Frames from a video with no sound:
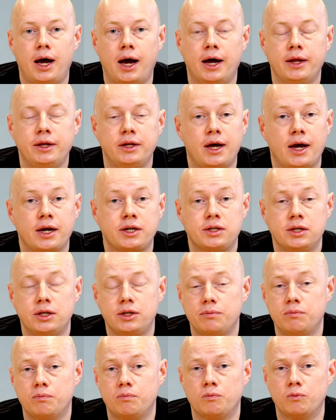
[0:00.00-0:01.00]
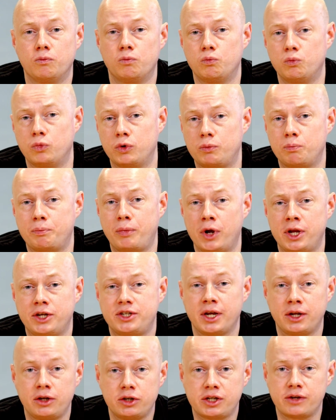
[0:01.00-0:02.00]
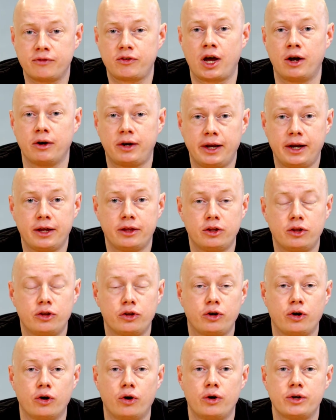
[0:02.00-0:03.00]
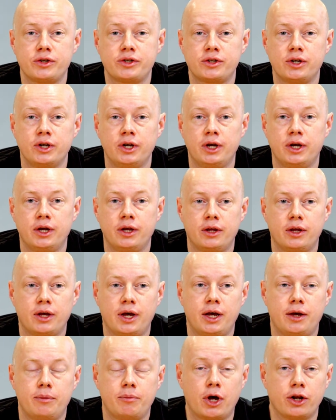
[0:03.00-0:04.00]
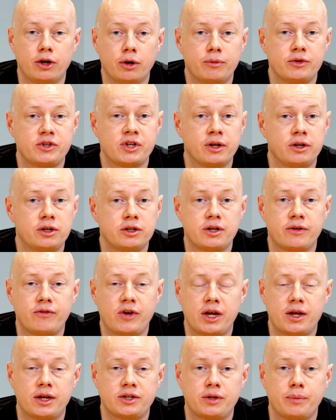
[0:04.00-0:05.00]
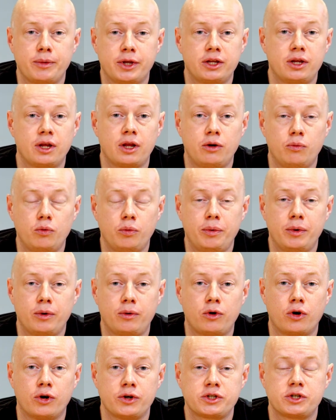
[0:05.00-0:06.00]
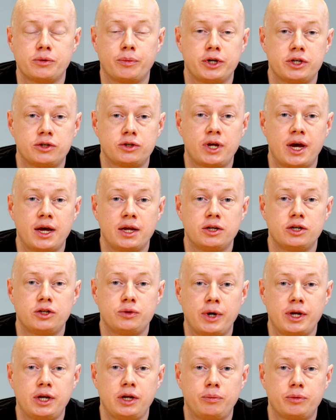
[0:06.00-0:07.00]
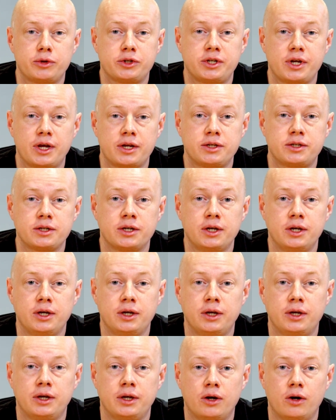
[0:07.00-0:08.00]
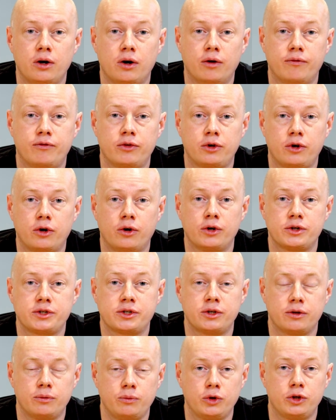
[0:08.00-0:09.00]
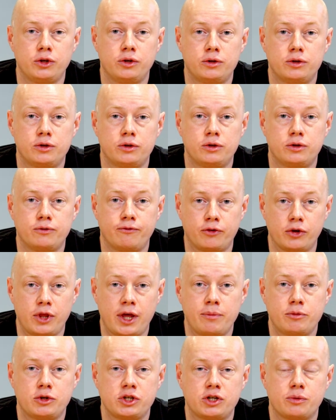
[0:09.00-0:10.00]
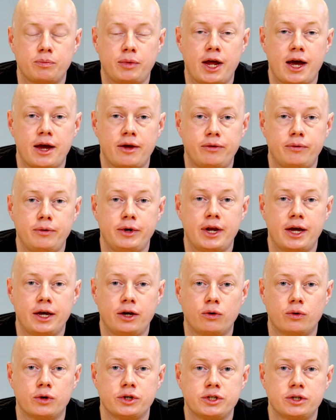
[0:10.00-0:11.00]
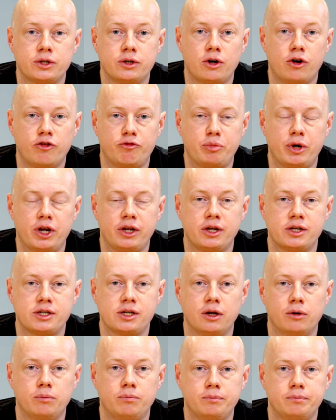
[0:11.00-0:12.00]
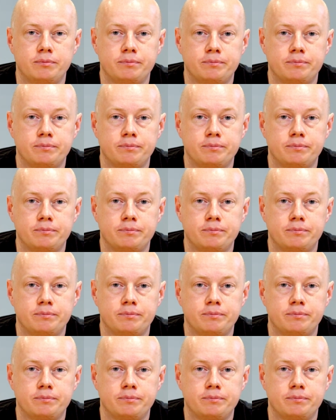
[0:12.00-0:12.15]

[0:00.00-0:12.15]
And actually, when centres have calculated the cost, a number of centres have estimated that it would cost about 10 to 20% of the cost for them to supply a 3-day course of prednisolone.